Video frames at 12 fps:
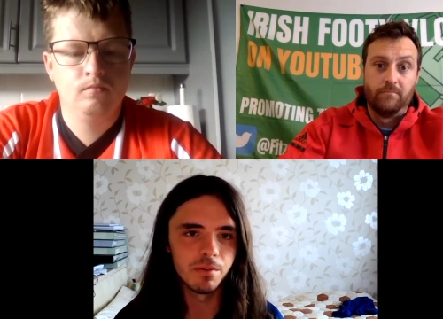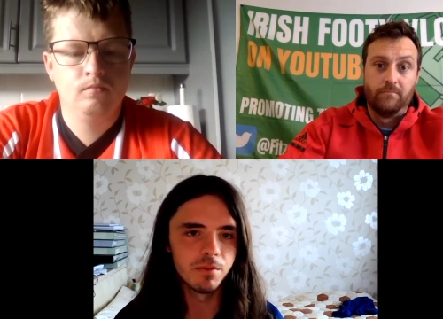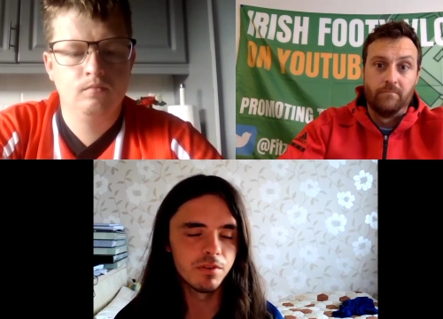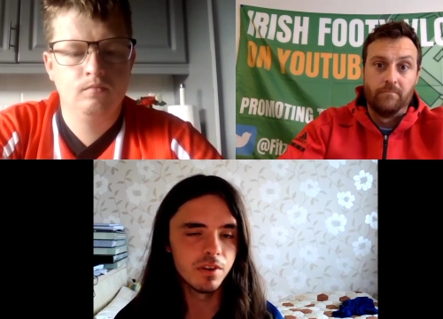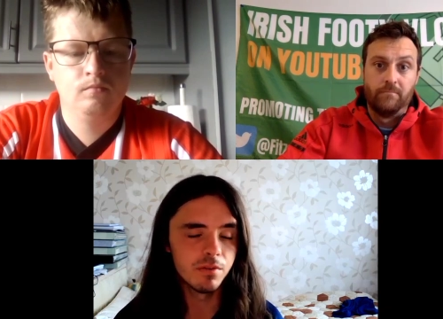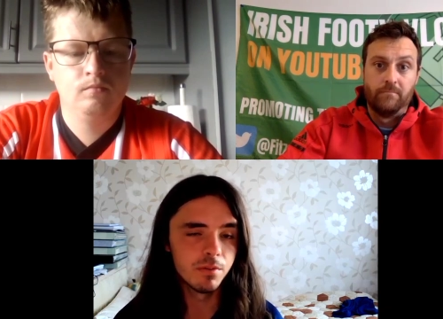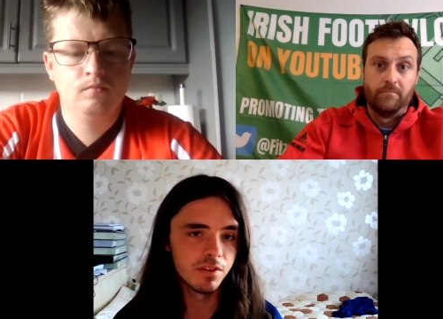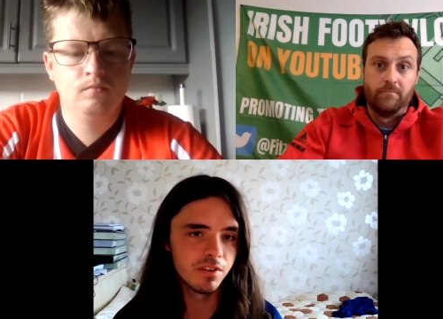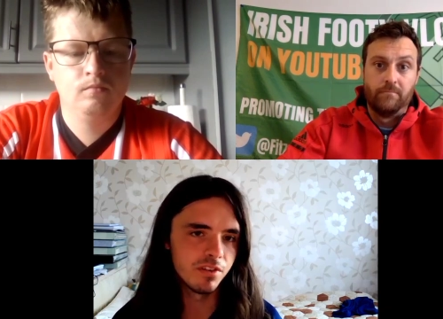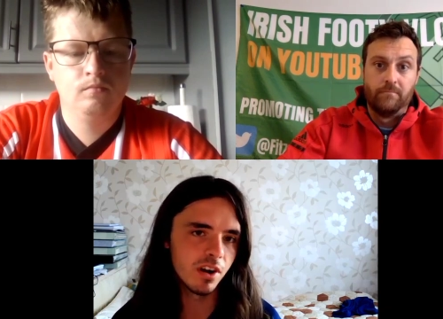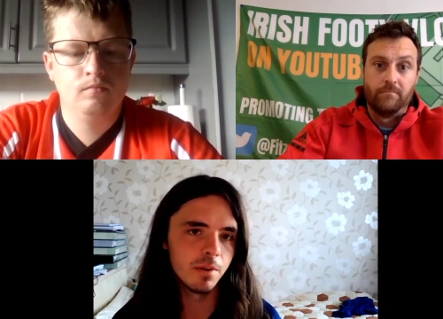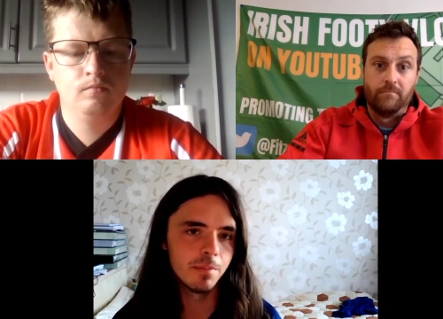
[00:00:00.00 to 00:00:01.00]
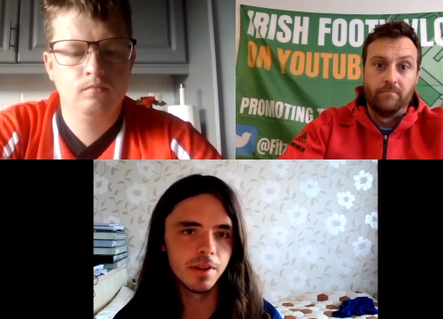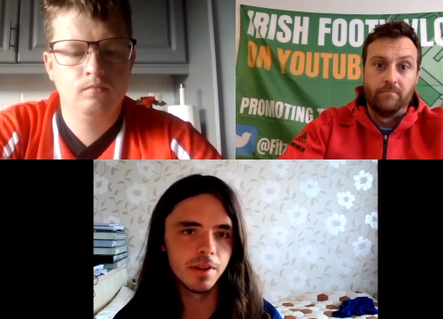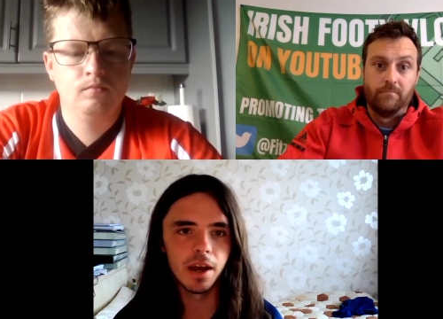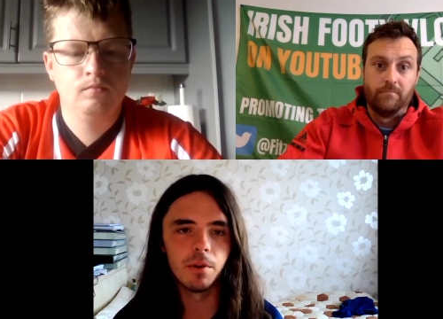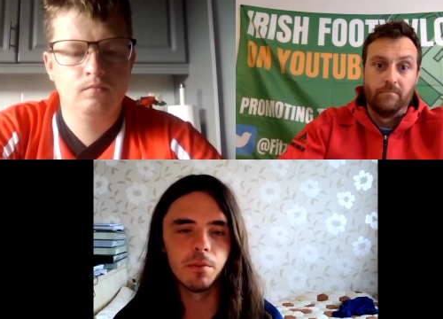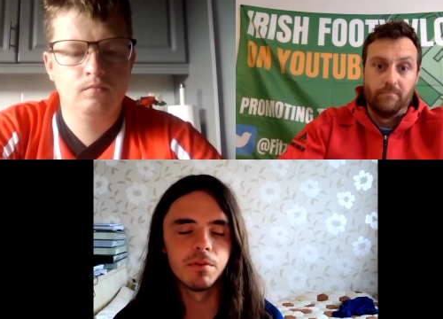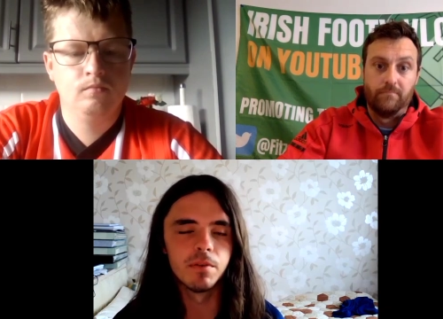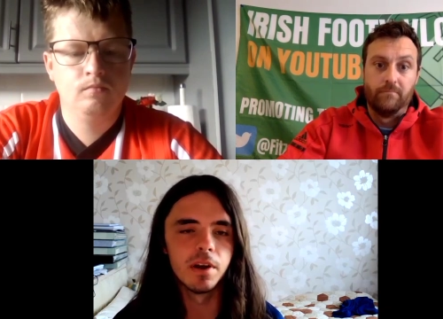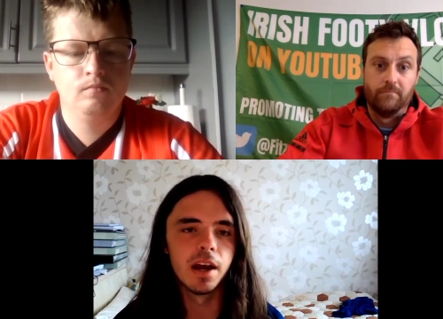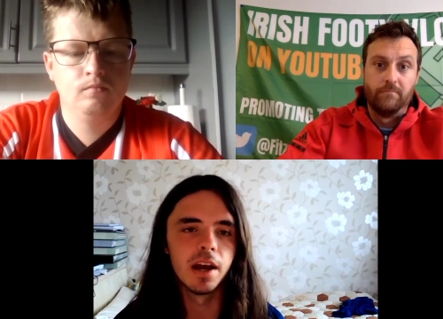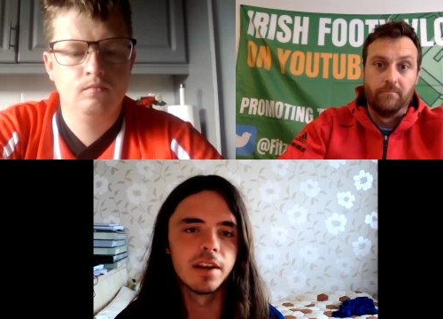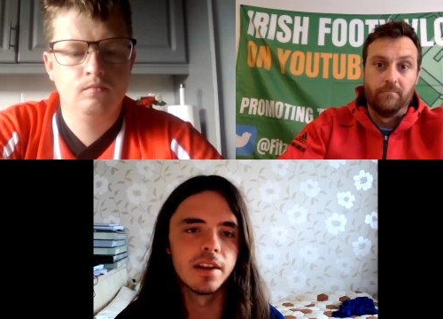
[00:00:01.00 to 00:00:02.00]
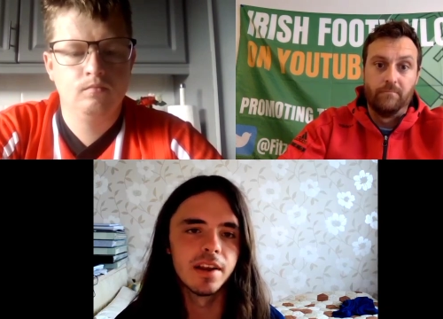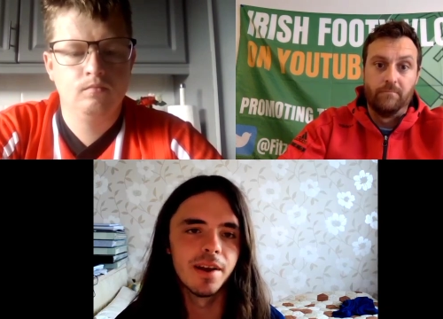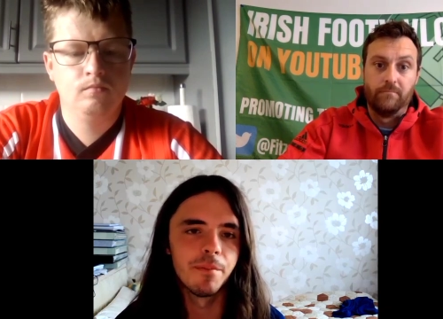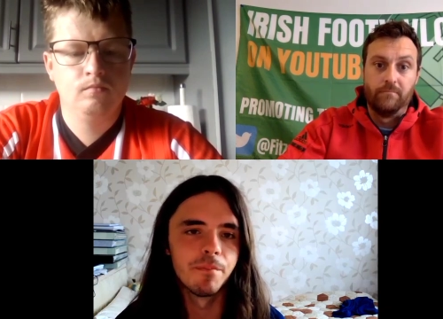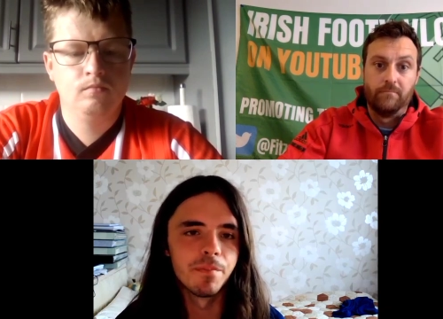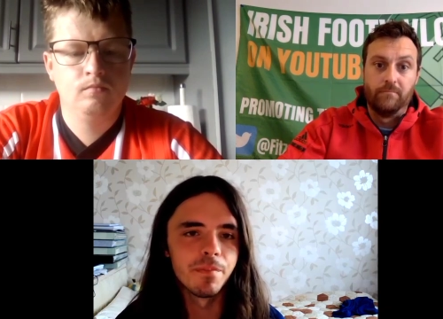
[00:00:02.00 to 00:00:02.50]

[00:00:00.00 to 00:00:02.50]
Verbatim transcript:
Speaker 1: It was it was enjoyable now, and um,